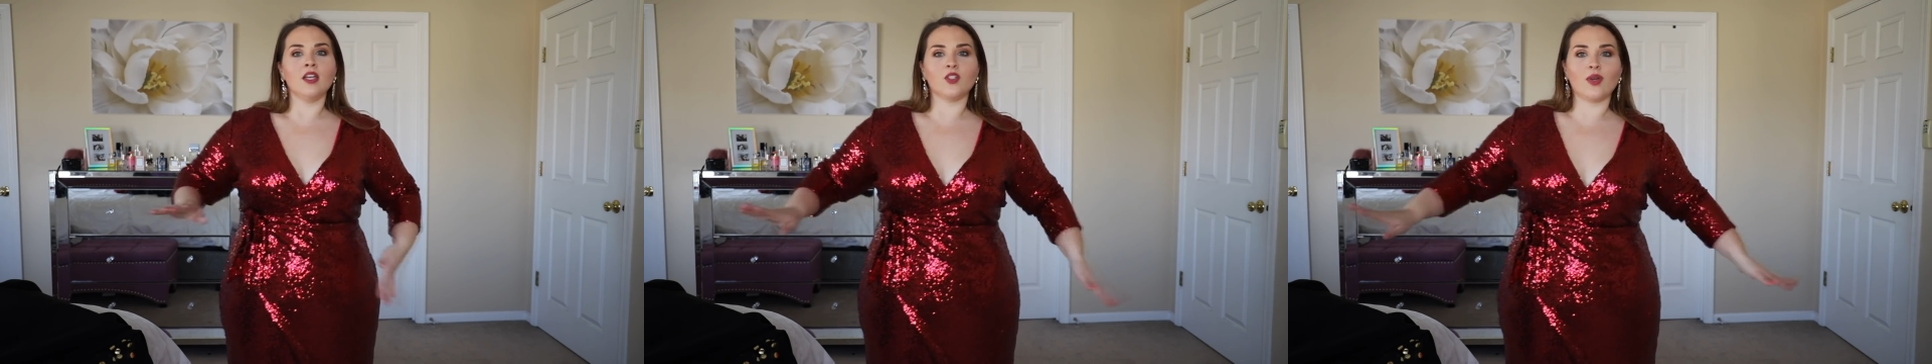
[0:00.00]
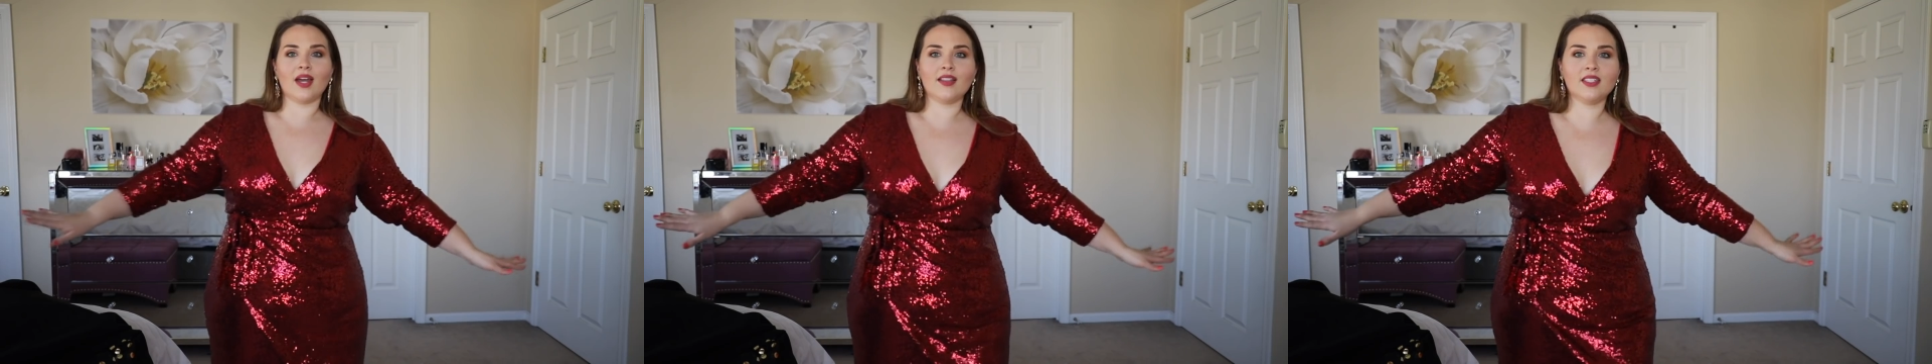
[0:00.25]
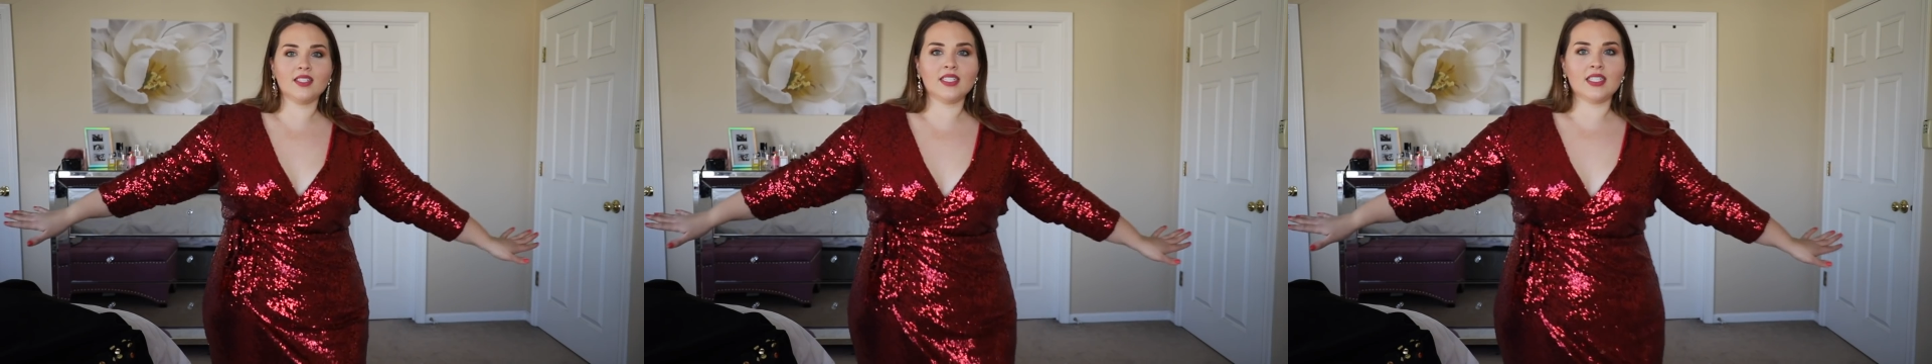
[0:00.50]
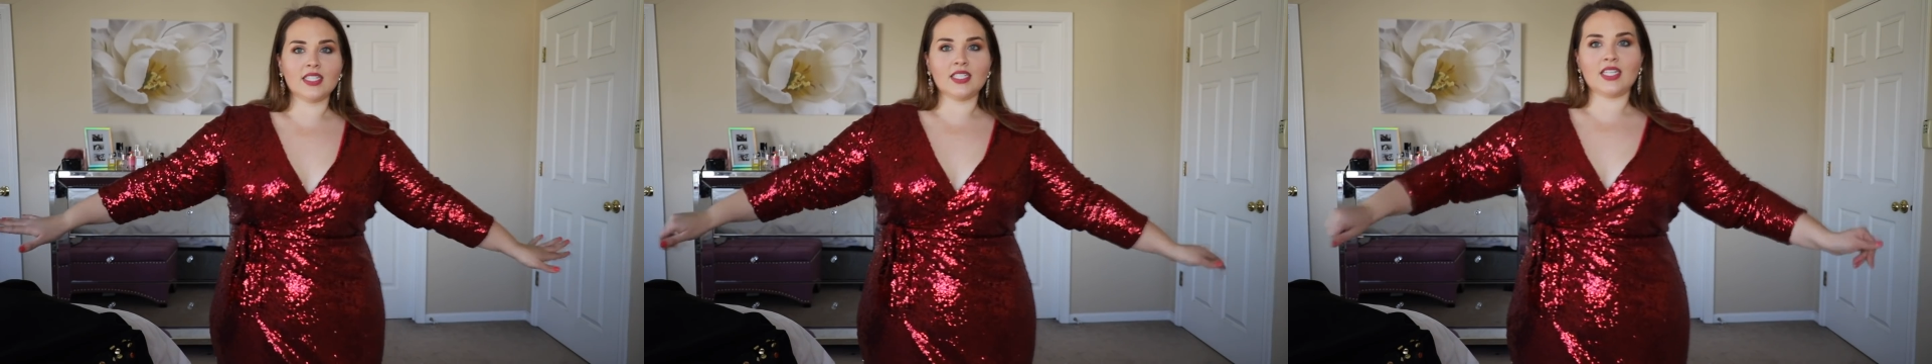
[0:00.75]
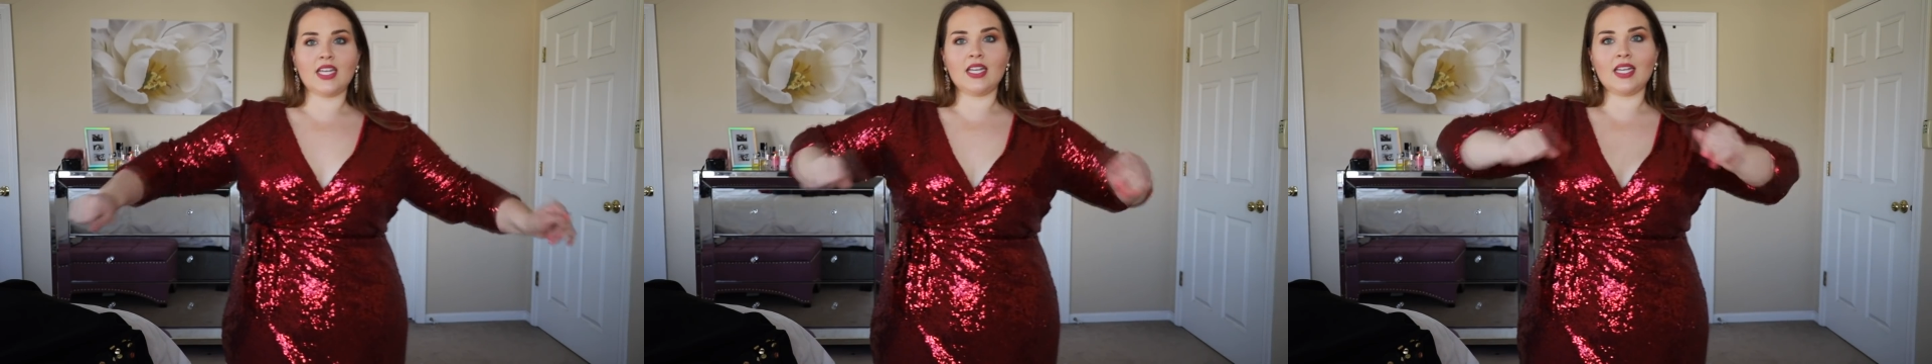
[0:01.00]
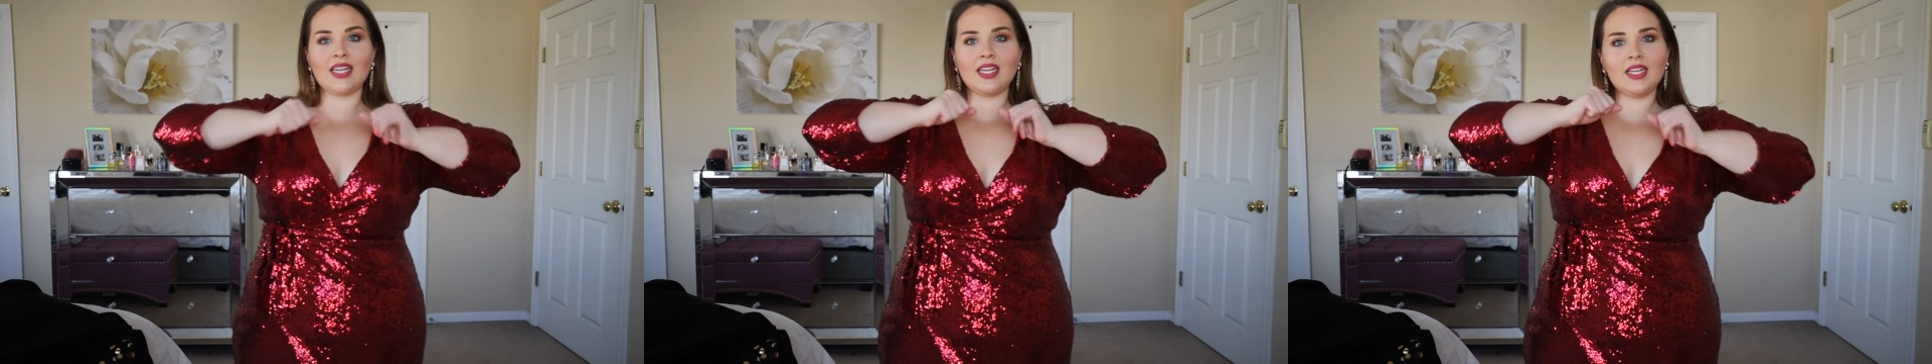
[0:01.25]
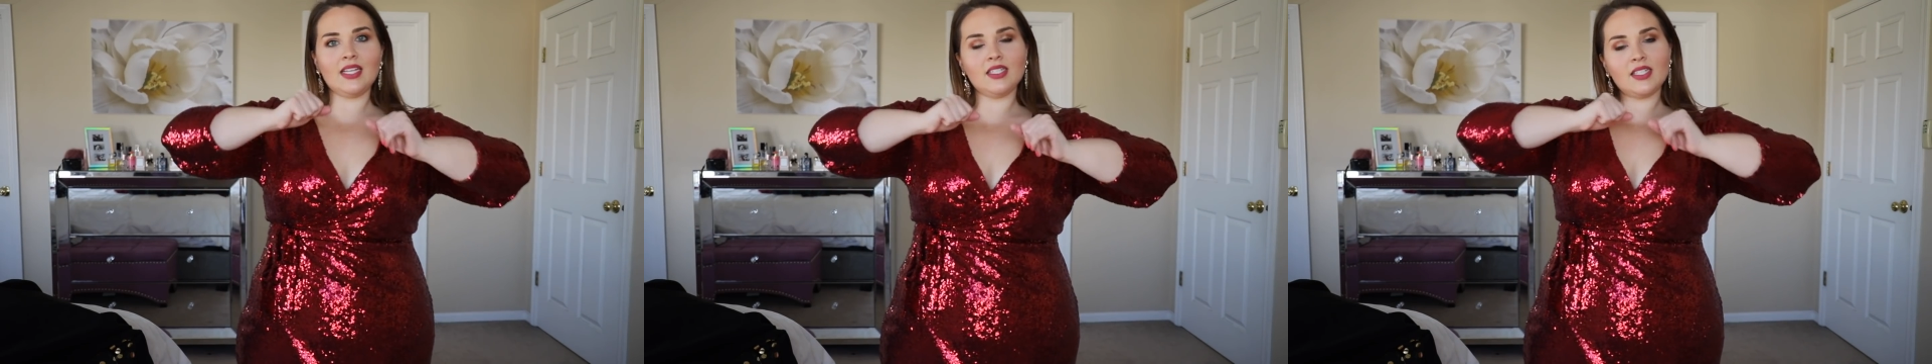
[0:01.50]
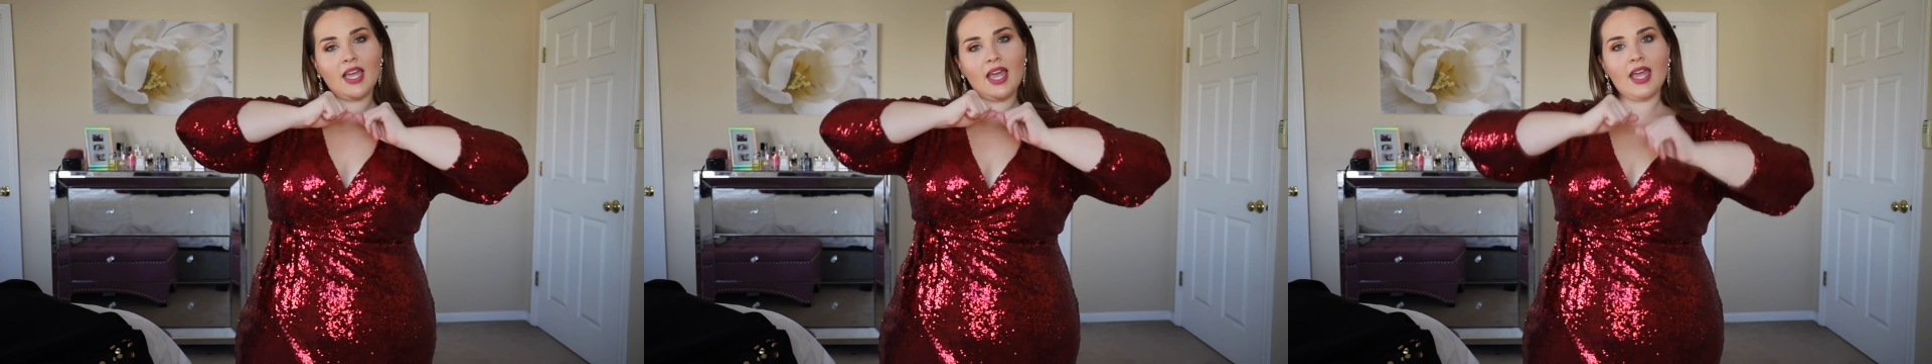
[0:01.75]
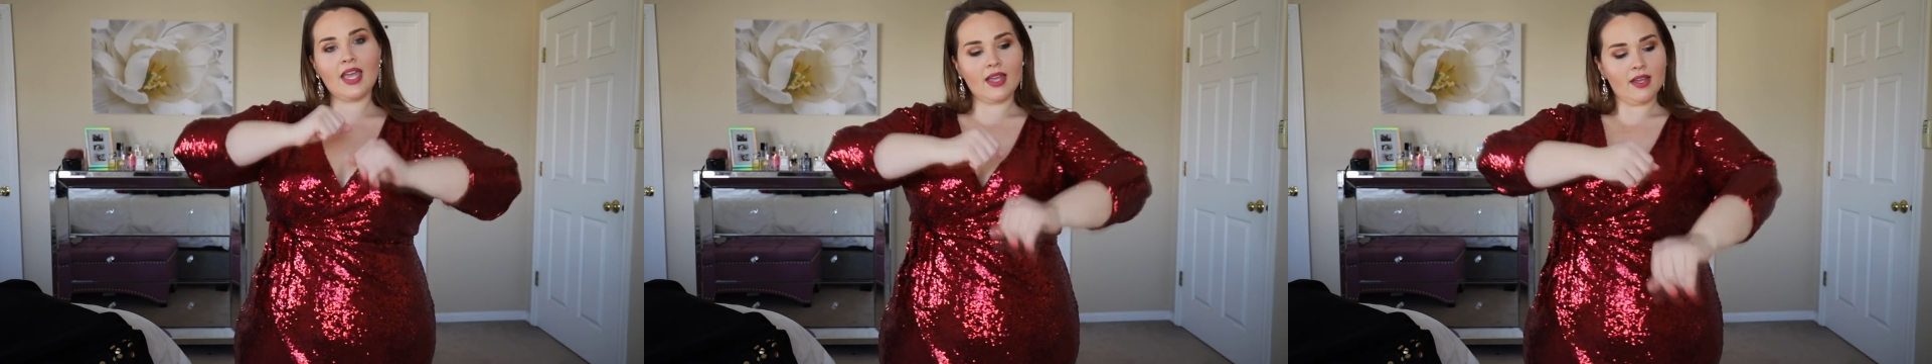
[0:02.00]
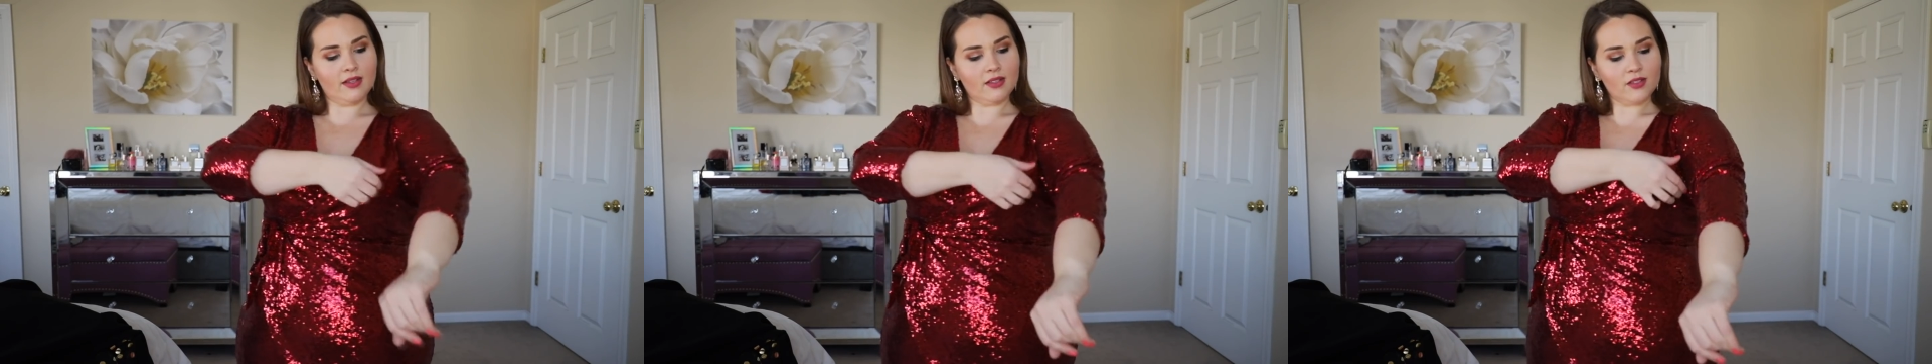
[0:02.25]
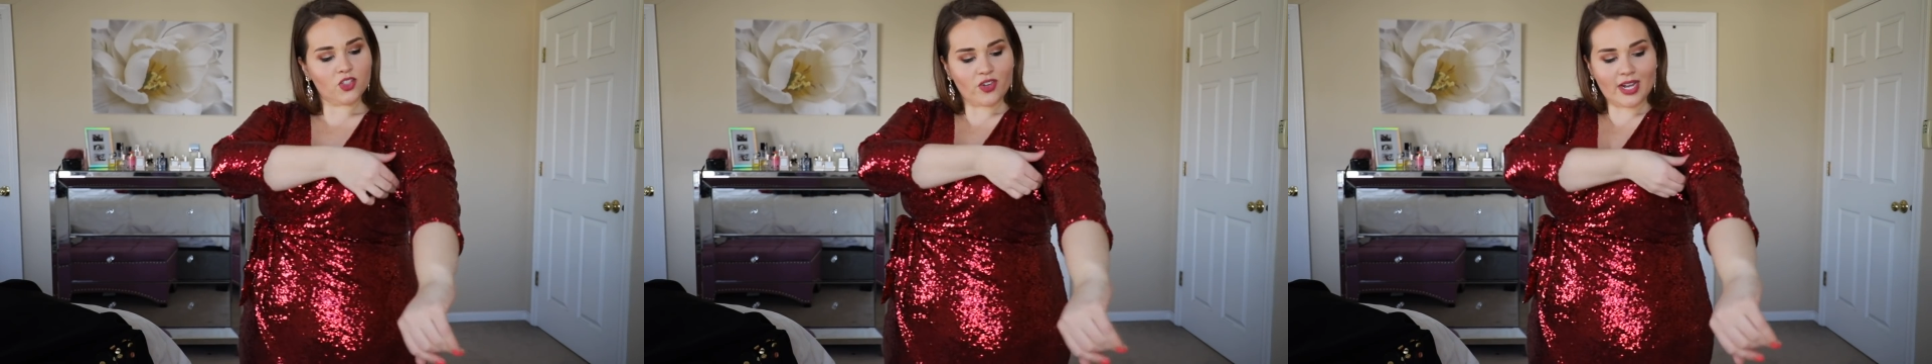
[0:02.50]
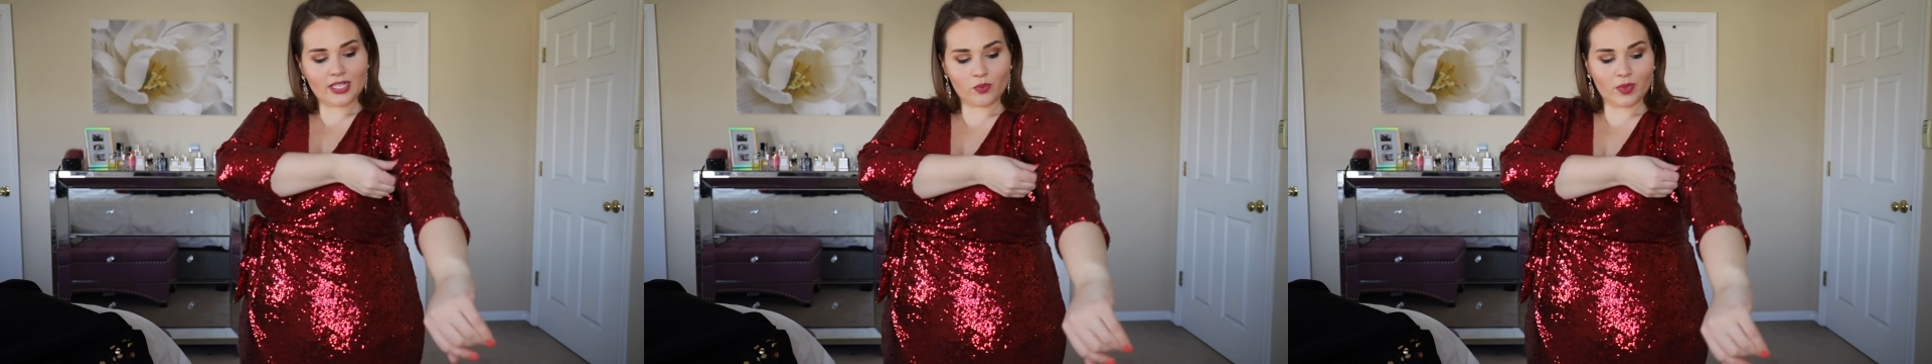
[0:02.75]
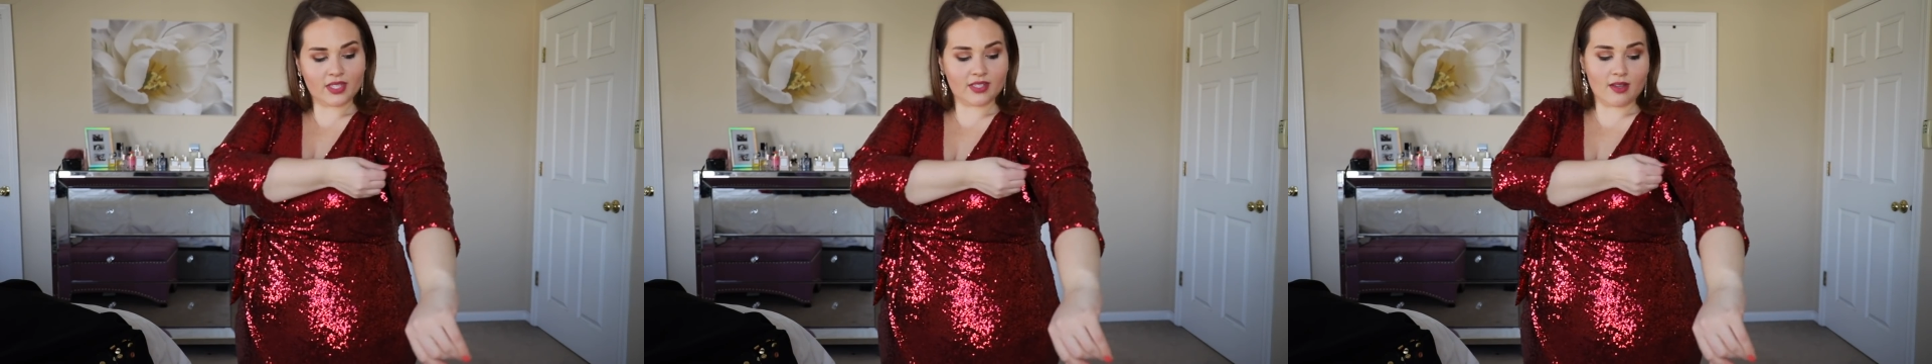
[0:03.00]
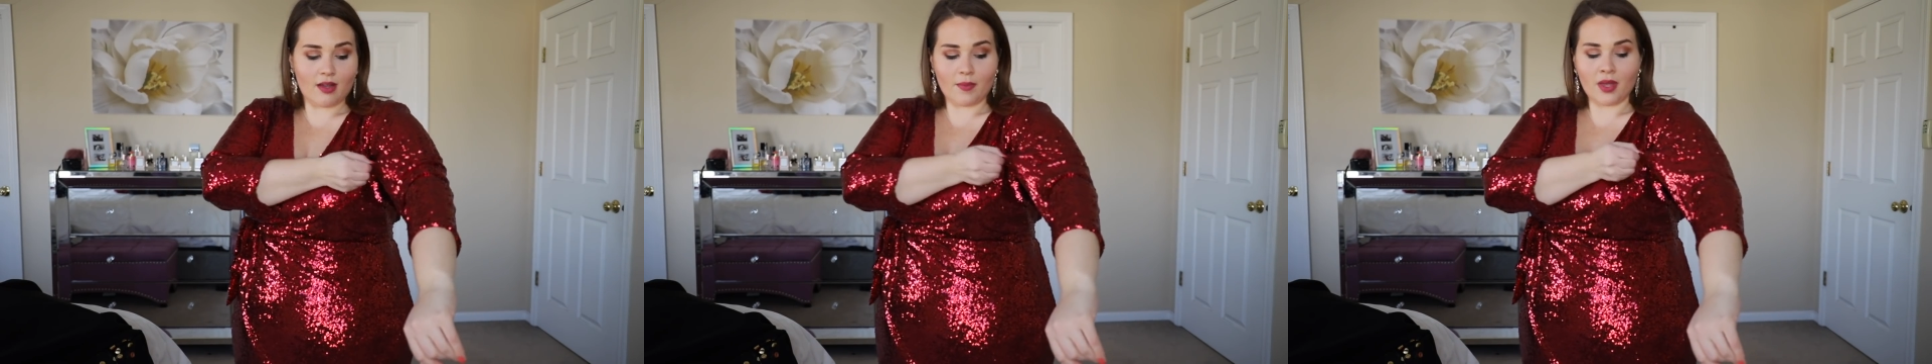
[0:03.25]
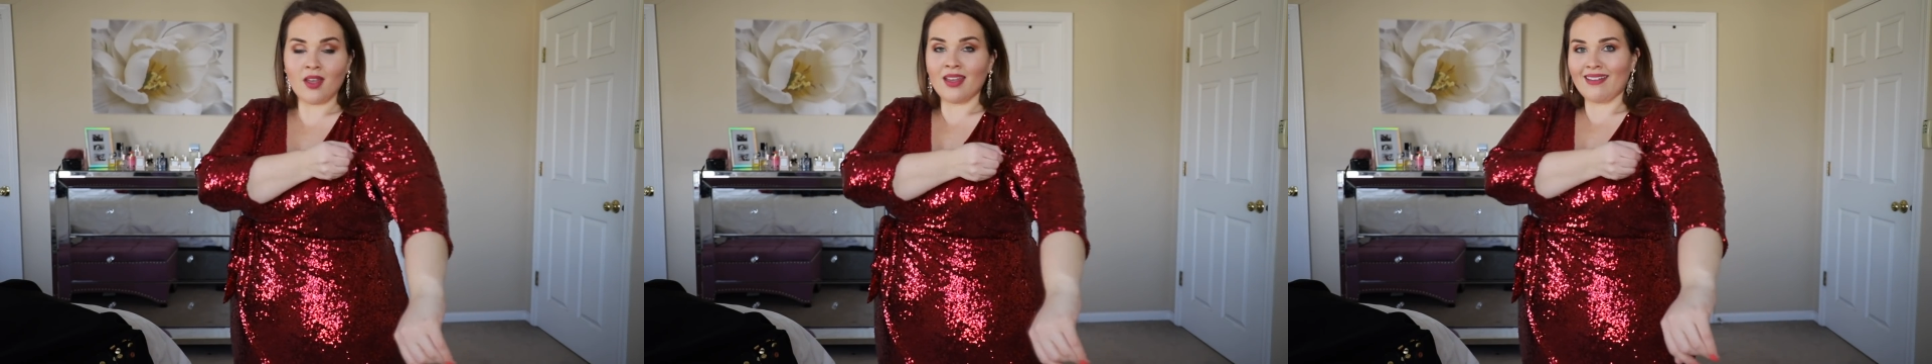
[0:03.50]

So I got this in a 16. It is a dress with some